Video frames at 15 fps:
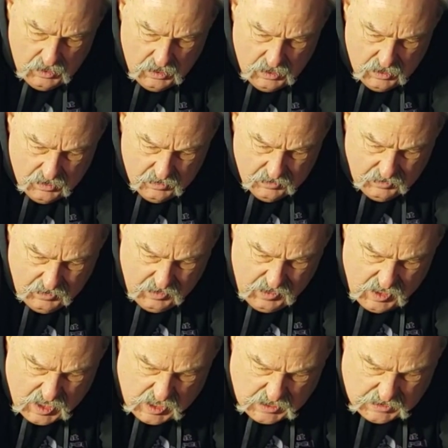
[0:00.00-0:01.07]
right
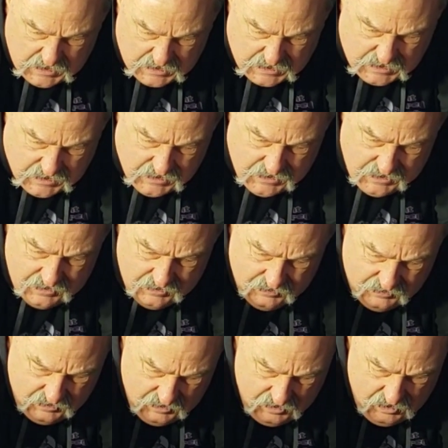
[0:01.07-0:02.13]

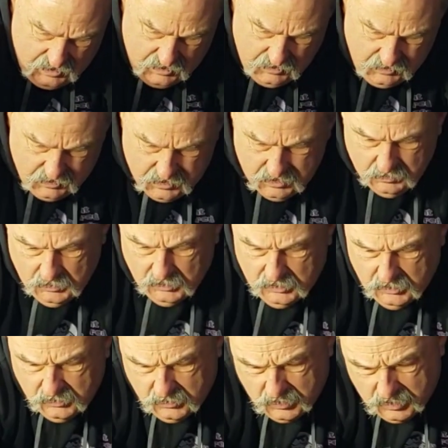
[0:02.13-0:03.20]
there. Come on,
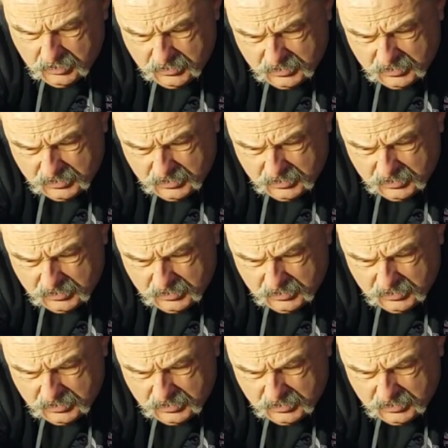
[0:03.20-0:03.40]
you.